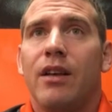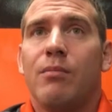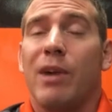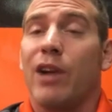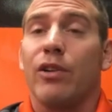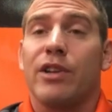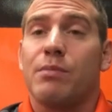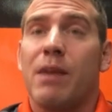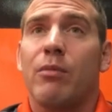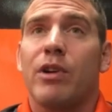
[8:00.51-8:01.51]
earliest
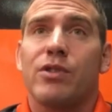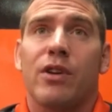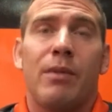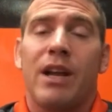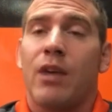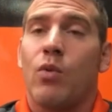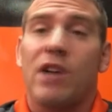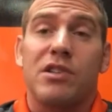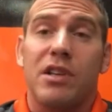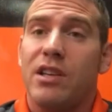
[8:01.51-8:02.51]
memories are coming down to watch
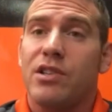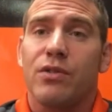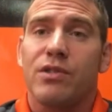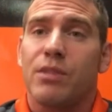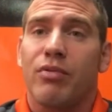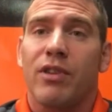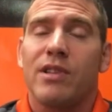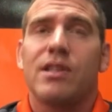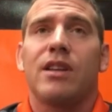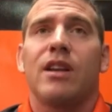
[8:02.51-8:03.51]
the Easterns at
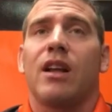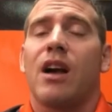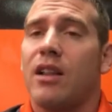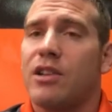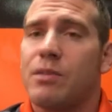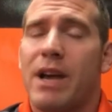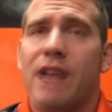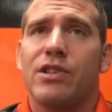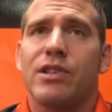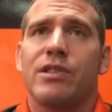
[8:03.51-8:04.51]
Princeton and college
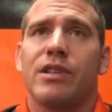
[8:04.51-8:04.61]
matches.